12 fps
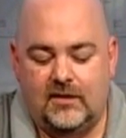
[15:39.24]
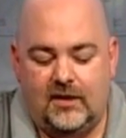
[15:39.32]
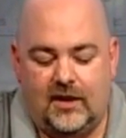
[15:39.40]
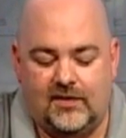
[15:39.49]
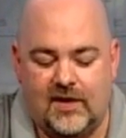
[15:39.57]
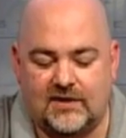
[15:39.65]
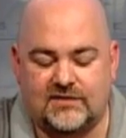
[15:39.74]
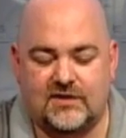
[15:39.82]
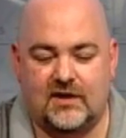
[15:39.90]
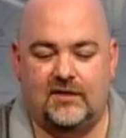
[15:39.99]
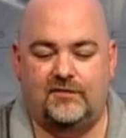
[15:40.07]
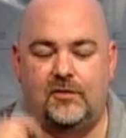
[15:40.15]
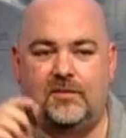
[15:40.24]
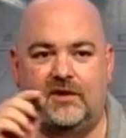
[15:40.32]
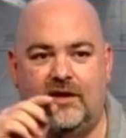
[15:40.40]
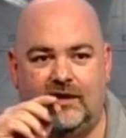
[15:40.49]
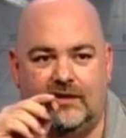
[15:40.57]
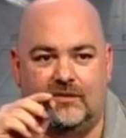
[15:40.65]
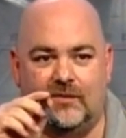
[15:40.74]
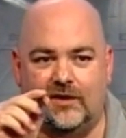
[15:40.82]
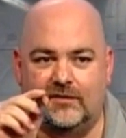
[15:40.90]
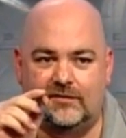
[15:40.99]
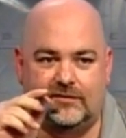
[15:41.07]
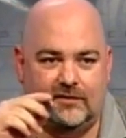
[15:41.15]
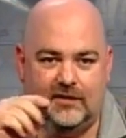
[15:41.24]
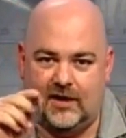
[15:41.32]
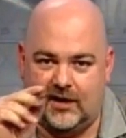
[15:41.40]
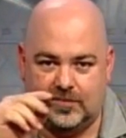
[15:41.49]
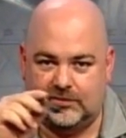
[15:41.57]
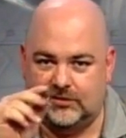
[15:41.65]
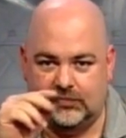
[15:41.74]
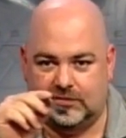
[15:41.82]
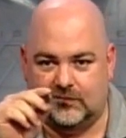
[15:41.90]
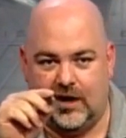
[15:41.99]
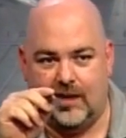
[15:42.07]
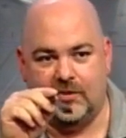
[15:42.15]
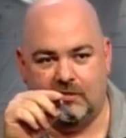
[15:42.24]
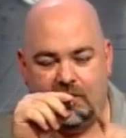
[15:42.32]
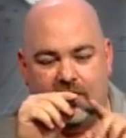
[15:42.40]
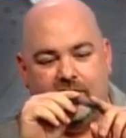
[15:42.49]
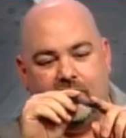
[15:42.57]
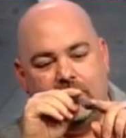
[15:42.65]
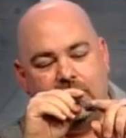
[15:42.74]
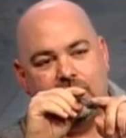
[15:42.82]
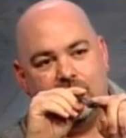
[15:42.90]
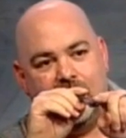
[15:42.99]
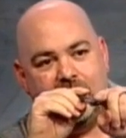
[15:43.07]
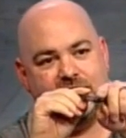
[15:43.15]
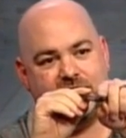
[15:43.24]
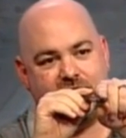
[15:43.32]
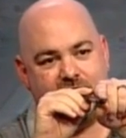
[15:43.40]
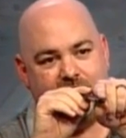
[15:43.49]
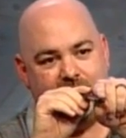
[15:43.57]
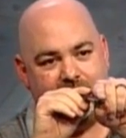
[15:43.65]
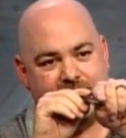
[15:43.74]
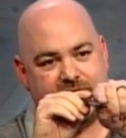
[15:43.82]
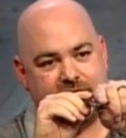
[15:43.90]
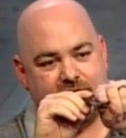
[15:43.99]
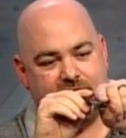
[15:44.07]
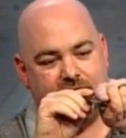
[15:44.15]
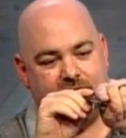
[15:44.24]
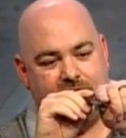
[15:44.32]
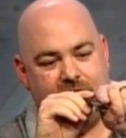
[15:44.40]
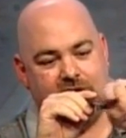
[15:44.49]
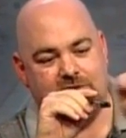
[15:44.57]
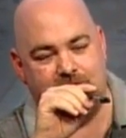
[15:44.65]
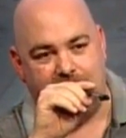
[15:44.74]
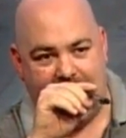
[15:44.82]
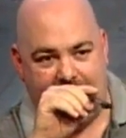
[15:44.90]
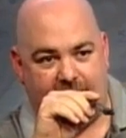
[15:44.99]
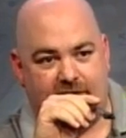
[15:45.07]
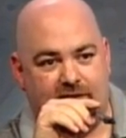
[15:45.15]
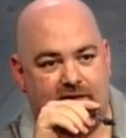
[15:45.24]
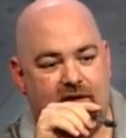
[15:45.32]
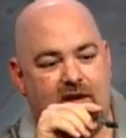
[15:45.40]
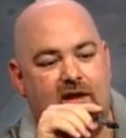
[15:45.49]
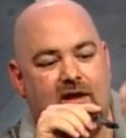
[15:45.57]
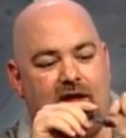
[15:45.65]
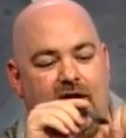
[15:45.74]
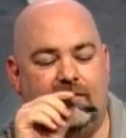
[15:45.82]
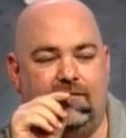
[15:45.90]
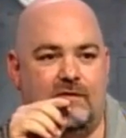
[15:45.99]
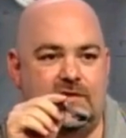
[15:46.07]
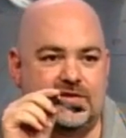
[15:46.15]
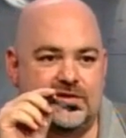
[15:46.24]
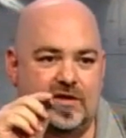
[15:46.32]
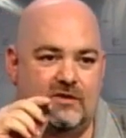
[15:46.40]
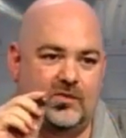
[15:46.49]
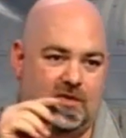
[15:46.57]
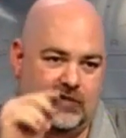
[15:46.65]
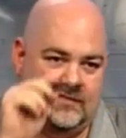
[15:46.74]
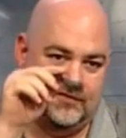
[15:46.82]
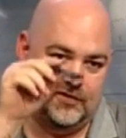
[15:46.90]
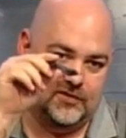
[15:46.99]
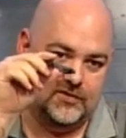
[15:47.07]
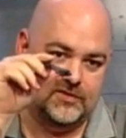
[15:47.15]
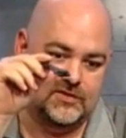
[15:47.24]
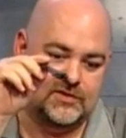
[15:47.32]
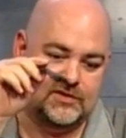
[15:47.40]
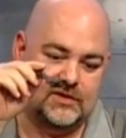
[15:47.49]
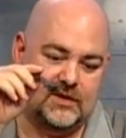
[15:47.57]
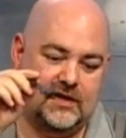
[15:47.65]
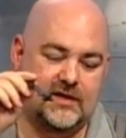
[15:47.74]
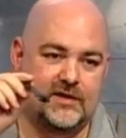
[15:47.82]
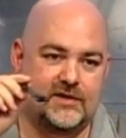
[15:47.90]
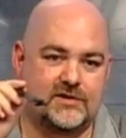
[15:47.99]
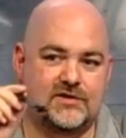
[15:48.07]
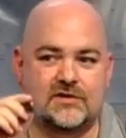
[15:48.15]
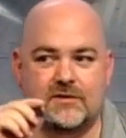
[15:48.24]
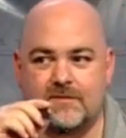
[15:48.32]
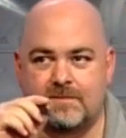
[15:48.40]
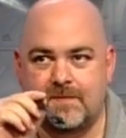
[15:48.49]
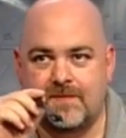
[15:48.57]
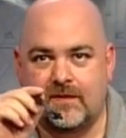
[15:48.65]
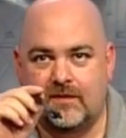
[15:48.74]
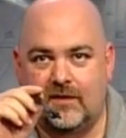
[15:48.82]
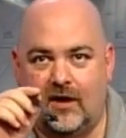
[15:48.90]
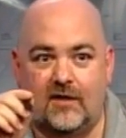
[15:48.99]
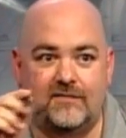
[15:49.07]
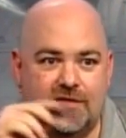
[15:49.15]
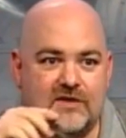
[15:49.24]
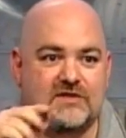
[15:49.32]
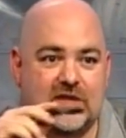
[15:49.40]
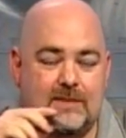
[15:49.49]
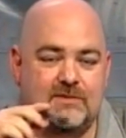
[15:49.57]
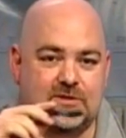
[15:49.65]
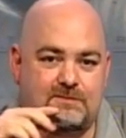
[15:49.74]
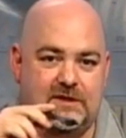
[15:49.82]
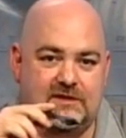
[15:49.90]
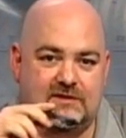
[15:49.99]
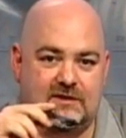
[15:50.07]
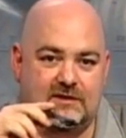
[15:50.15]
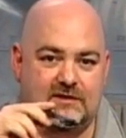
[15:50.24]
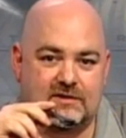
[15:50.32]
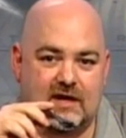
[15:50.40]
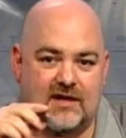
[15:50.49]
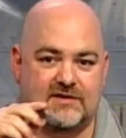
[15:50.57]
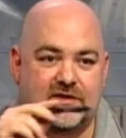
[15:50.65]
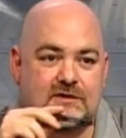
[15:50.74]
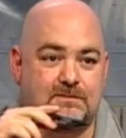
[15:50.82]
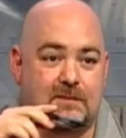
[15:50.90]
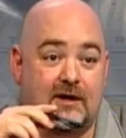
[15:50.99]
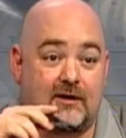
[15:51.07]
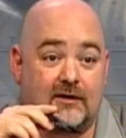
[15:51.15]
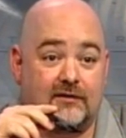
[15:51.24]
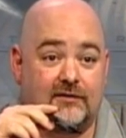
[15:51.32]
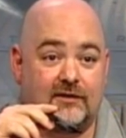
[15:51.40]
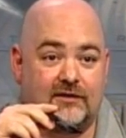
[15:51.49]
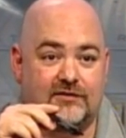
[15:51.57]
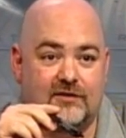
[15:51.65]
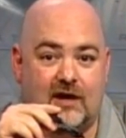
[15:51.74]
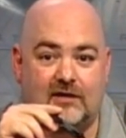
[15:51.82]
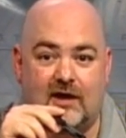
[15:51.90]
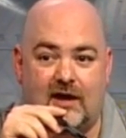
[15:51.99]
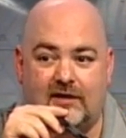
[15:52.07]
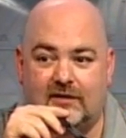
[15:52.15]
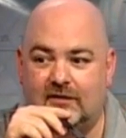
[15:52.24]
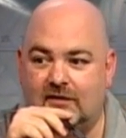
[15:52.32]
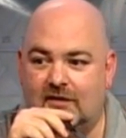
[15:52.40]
And that's that if you begin with an animal, rabbit, whatever, and you trace its lineage back, every single one of those is of the same species as its parent. It's not like